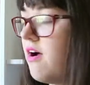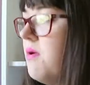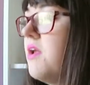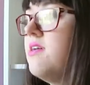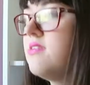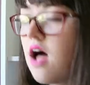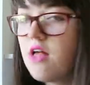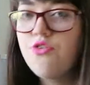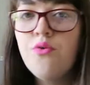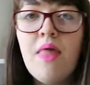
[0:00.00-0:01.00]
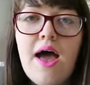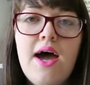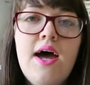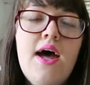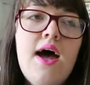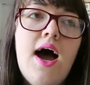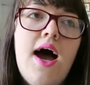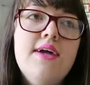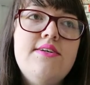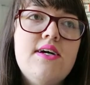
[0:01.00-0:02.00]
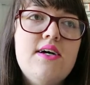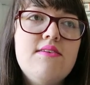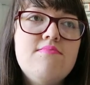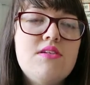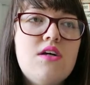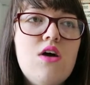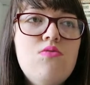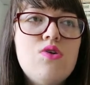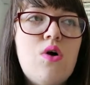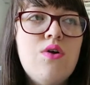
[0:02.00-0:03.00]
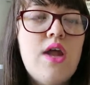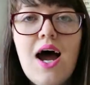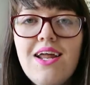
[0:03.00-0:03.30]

and it starts from there and it goes on,